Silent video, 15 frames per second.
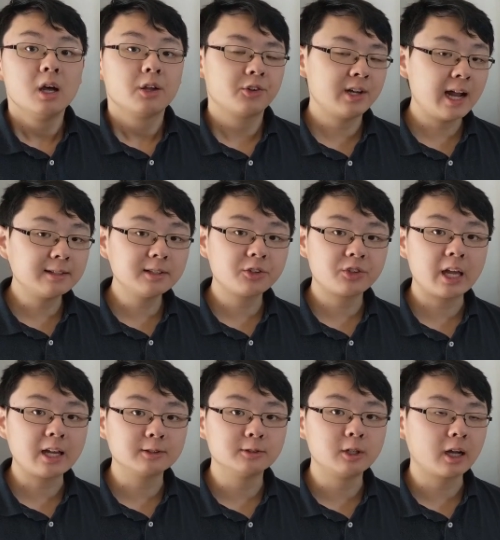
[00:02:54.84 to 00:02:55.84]
So now let's
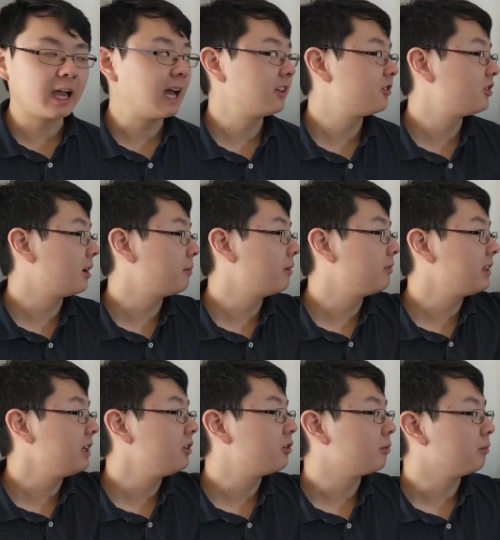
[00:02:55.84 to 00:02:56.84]
take a look at some of
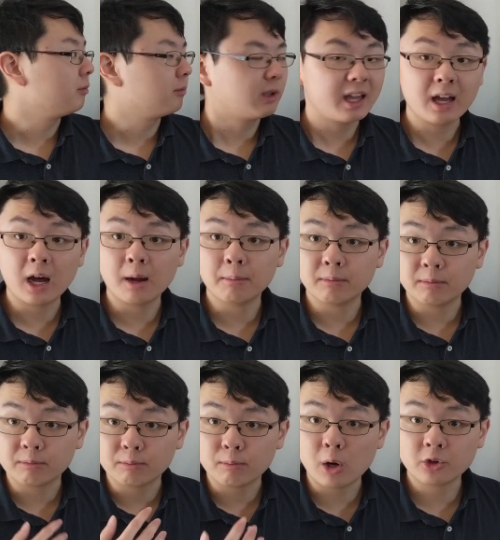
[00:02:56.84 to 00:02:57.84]
these
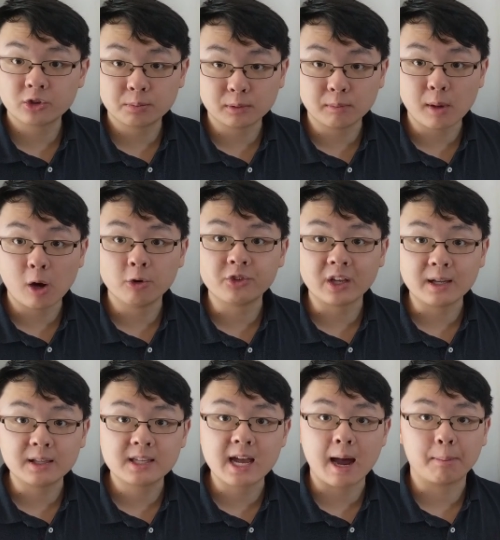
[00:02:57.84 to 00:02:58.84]
multiple modes
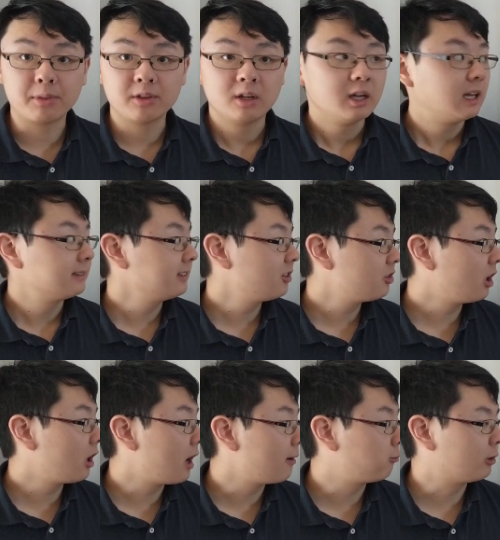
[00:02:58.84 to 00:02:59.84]
in depth. And let's
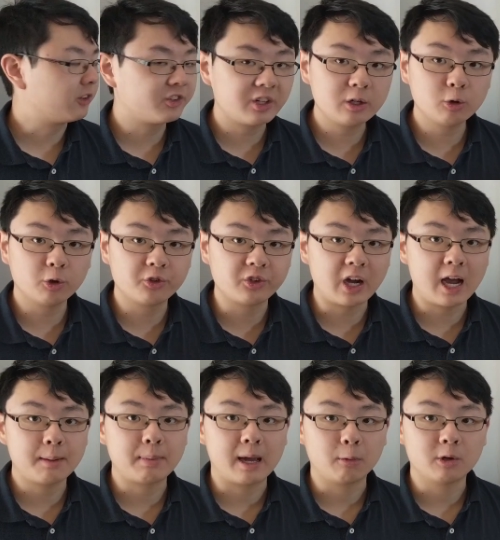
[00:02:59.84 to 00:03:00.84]
start off with single
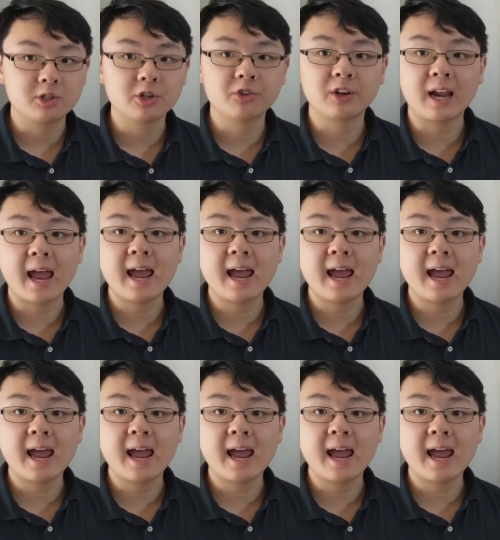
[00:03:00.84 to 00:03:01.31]
sideband, which is an